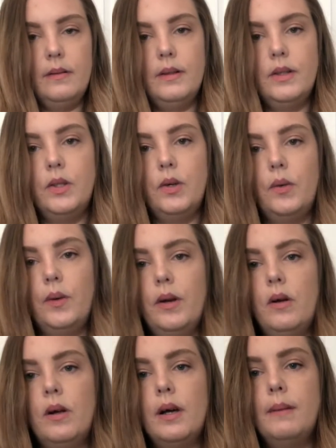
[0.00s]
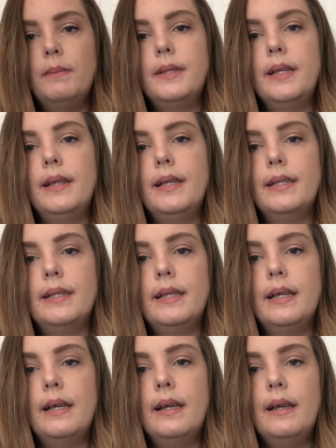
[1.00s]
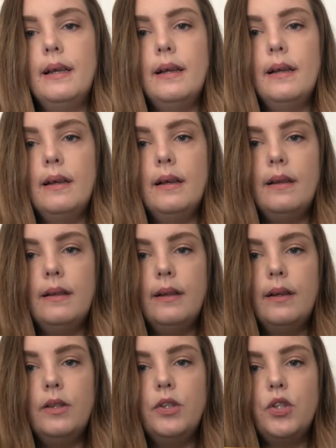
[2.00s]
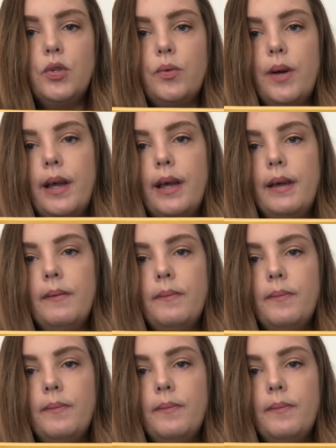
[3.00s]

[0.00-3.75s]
So it all comes in this little tray.